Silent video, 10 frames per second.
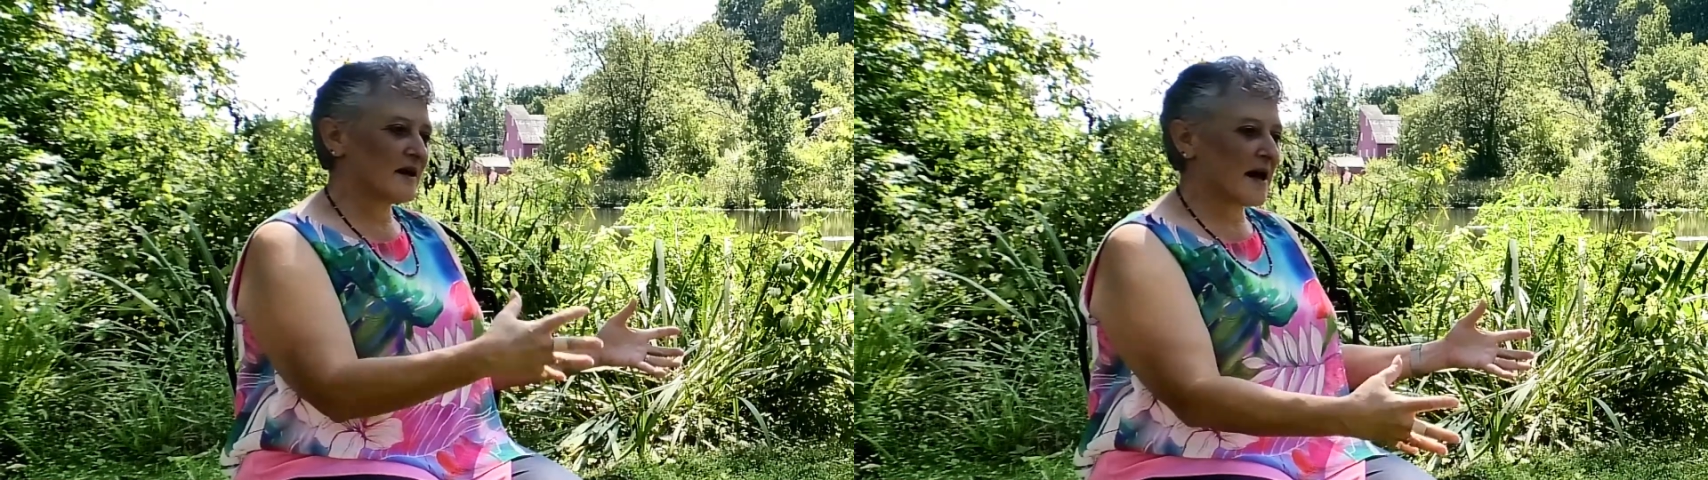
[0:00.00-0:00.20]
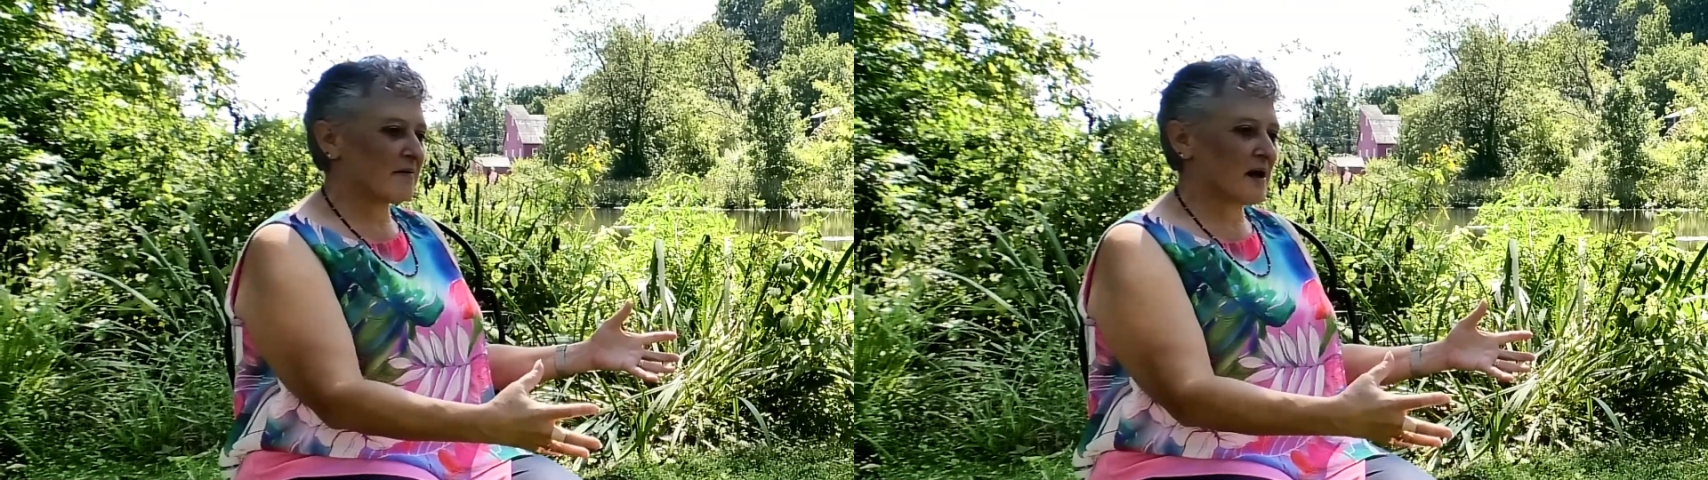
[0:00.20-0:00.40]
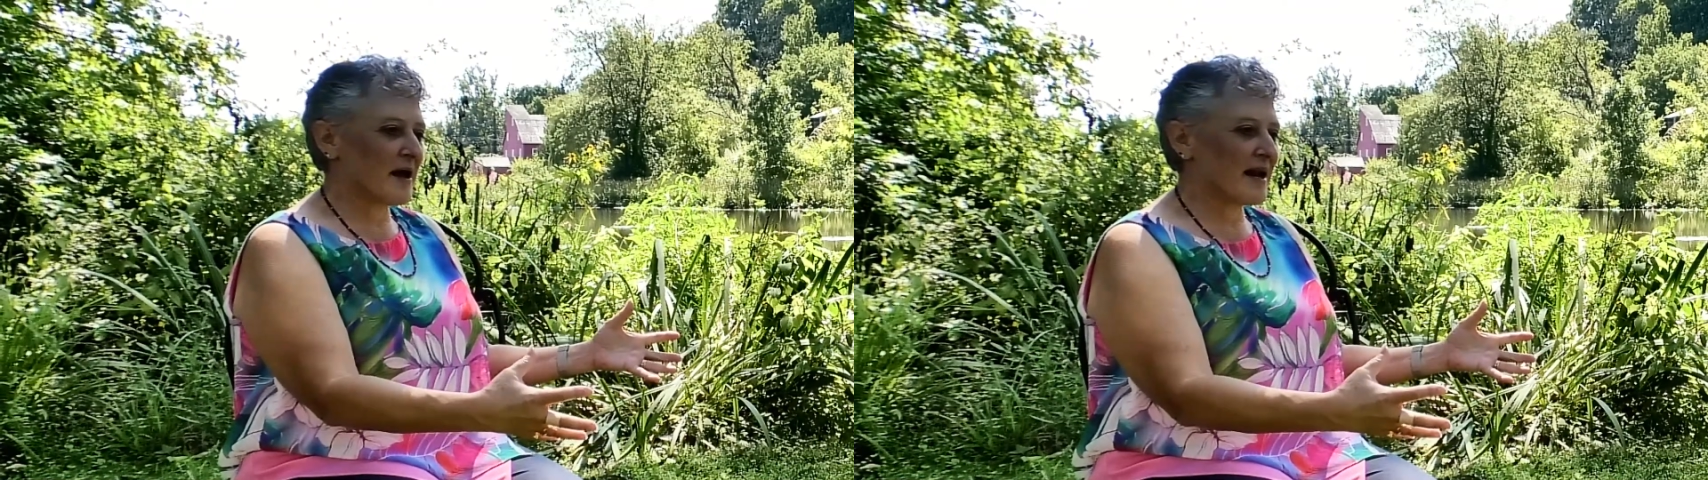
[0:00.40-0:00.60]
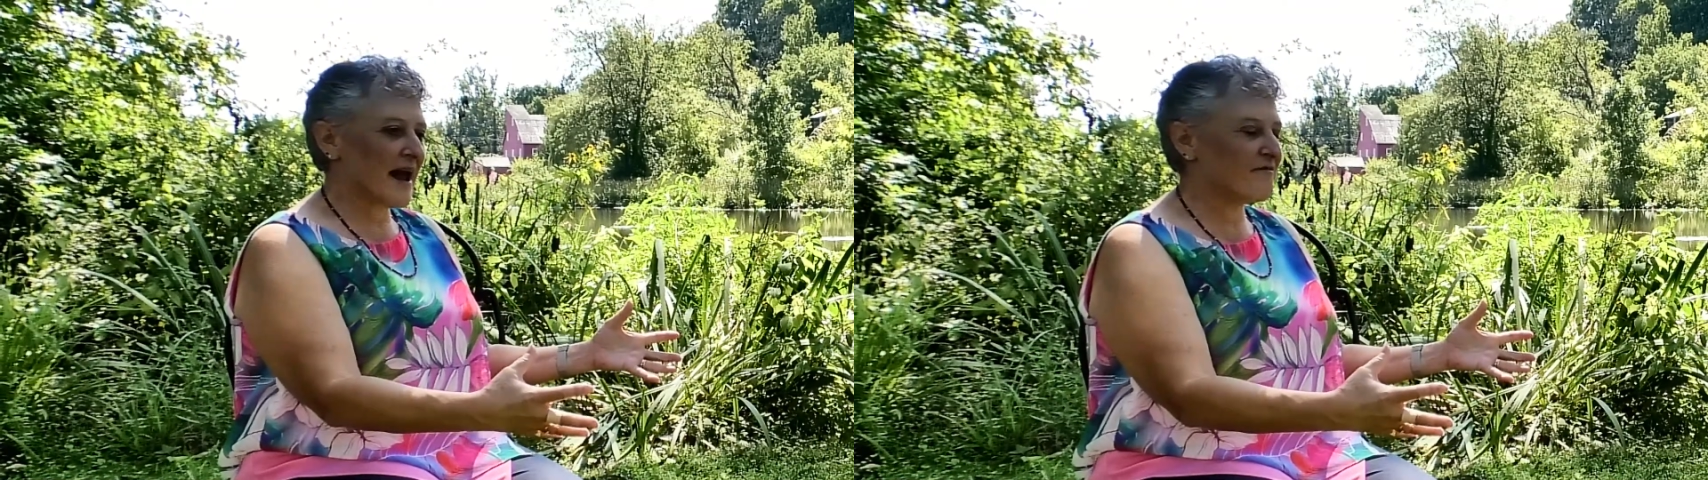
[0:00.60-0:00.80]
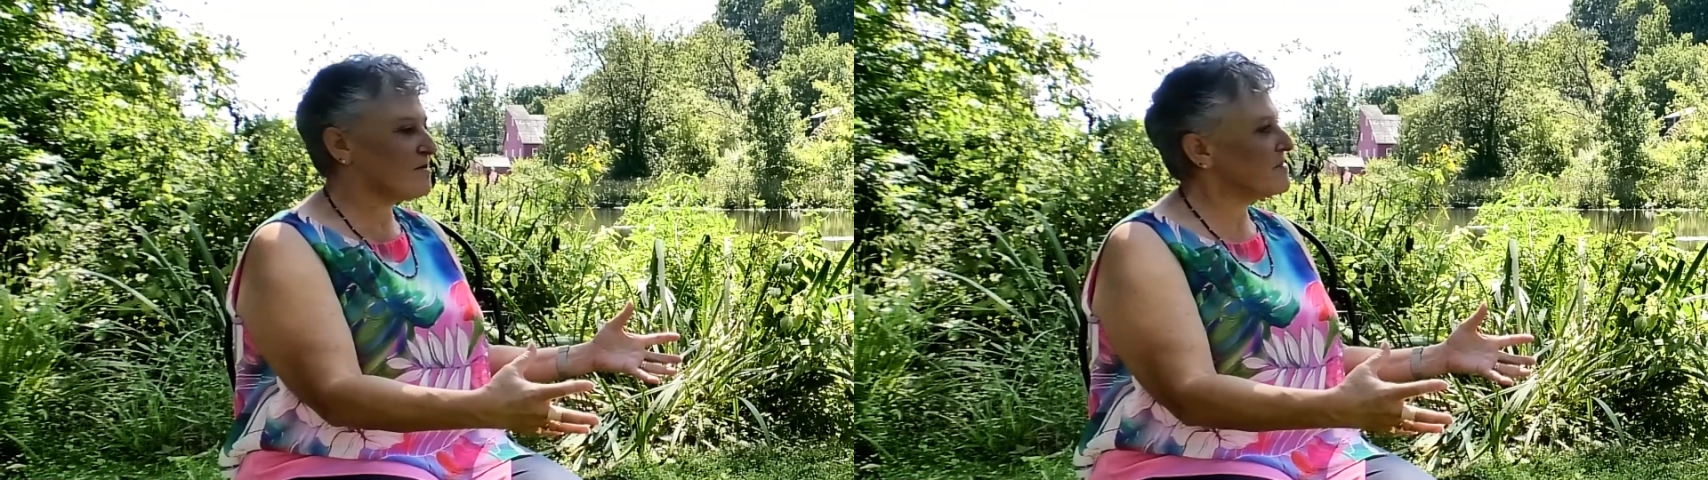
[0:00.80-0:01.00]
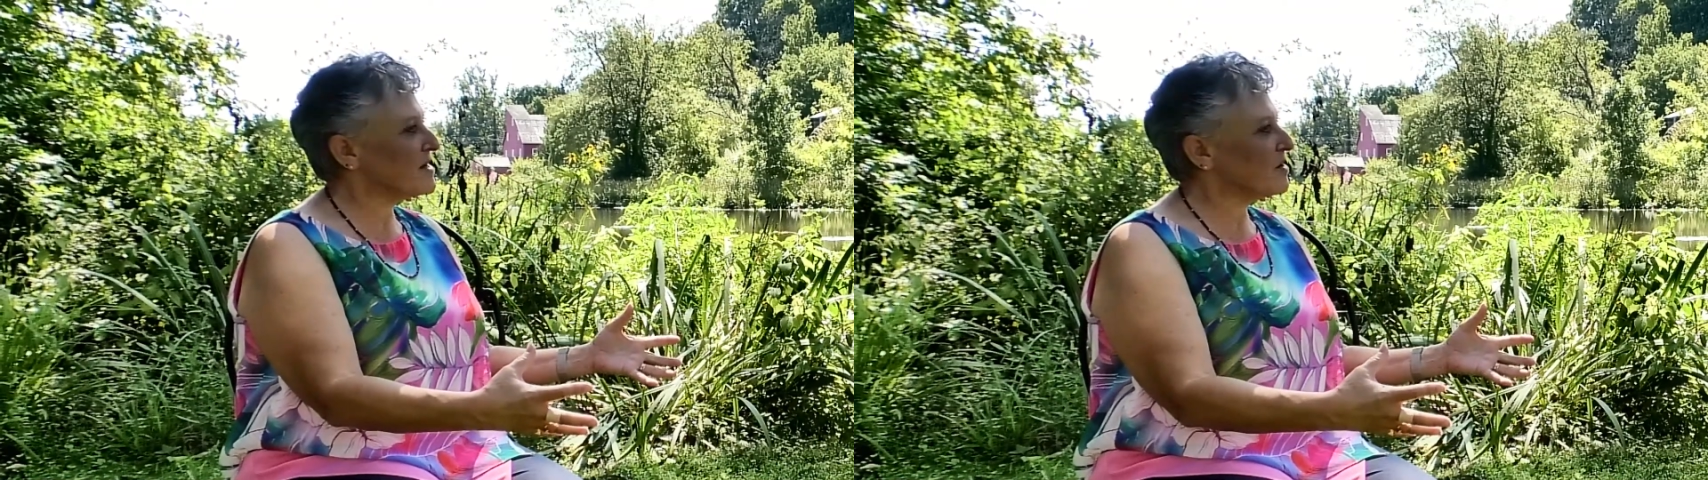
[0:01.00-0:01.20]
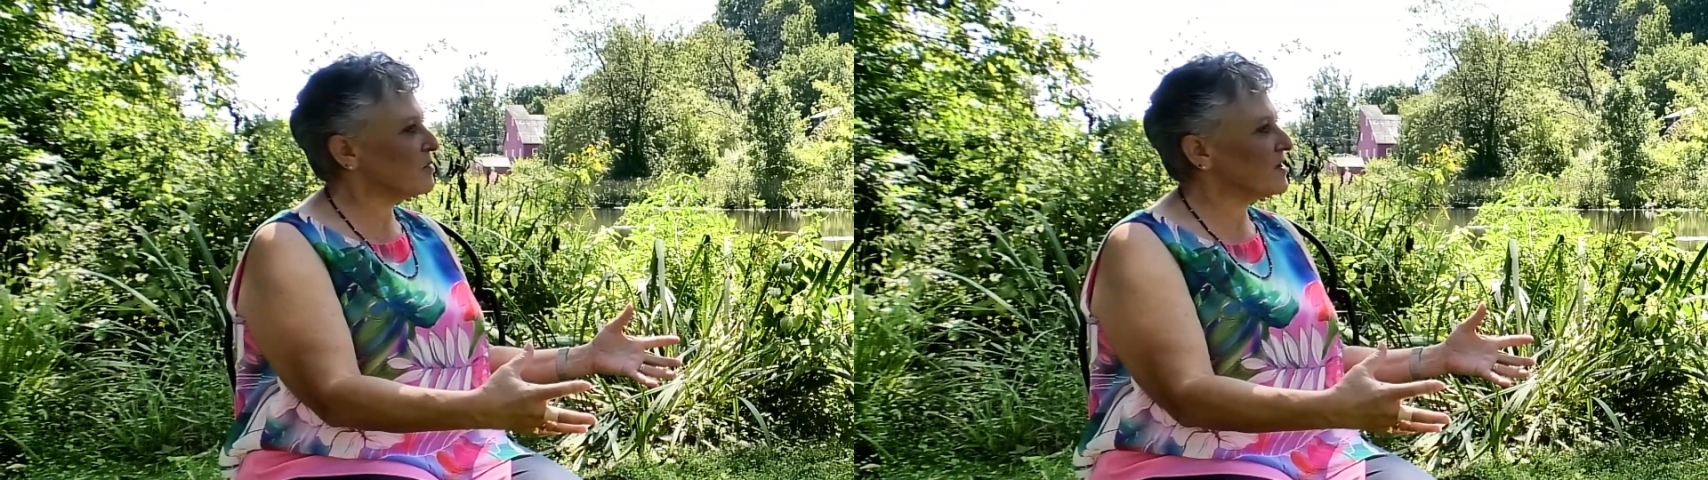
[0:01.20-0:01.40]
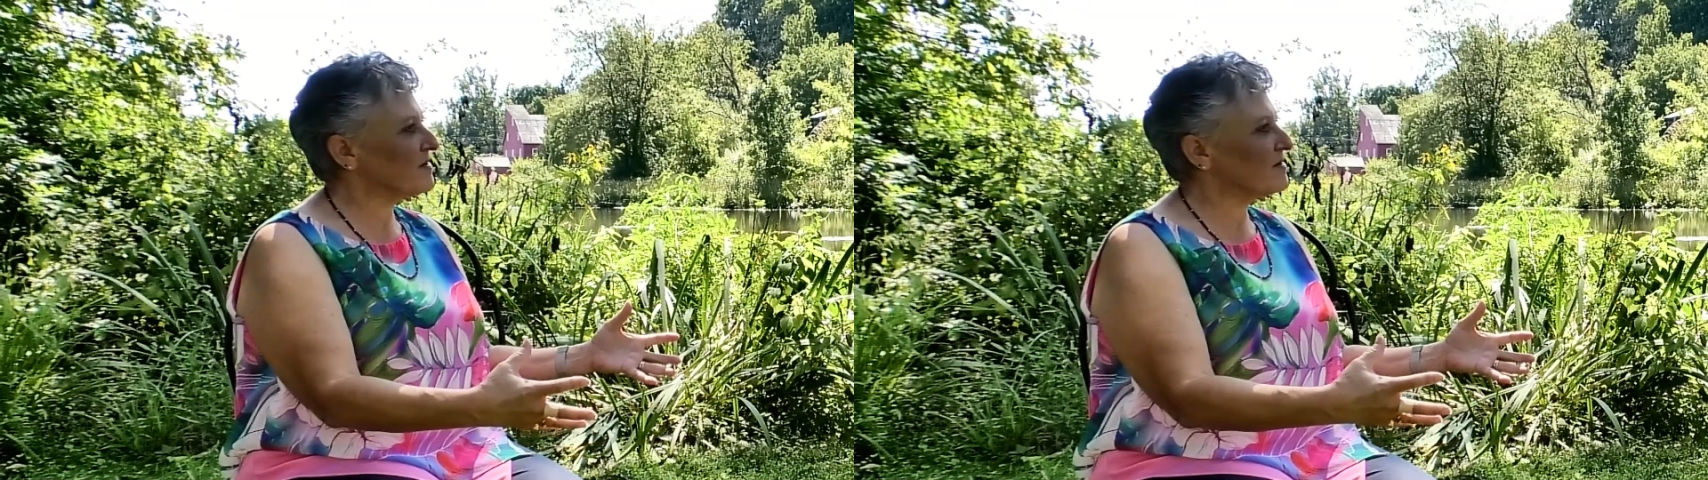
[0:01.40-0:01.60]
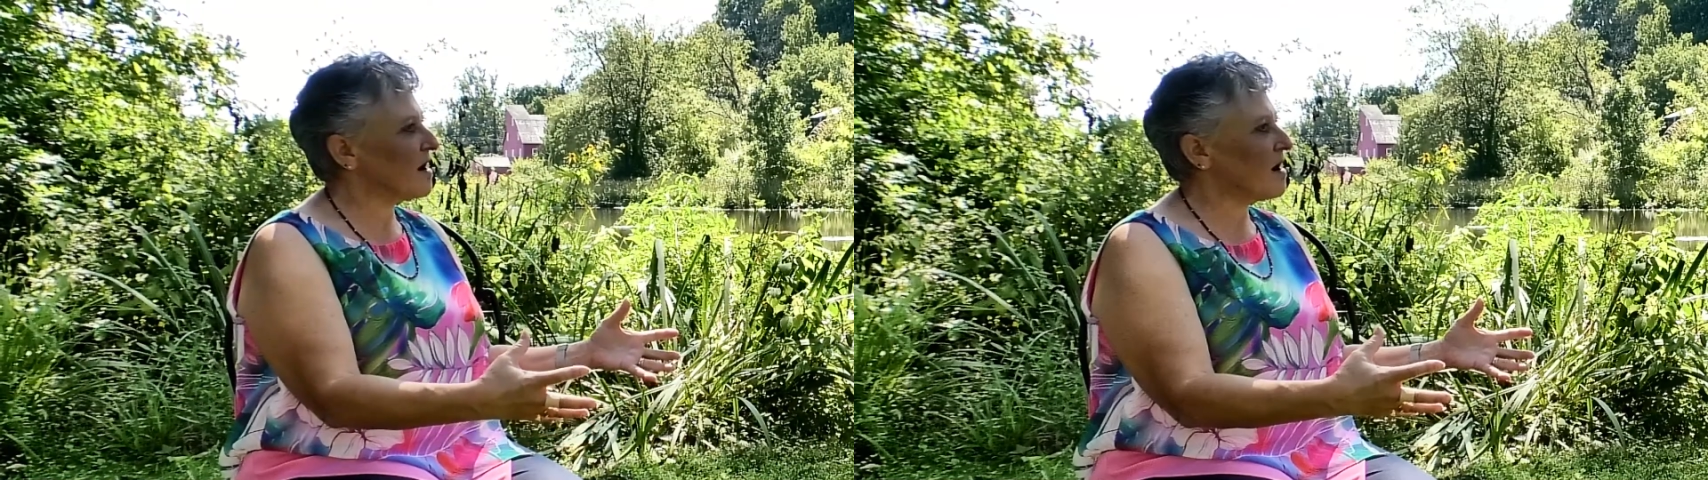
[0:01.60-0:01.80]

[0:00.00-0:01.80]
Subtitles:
and have them there with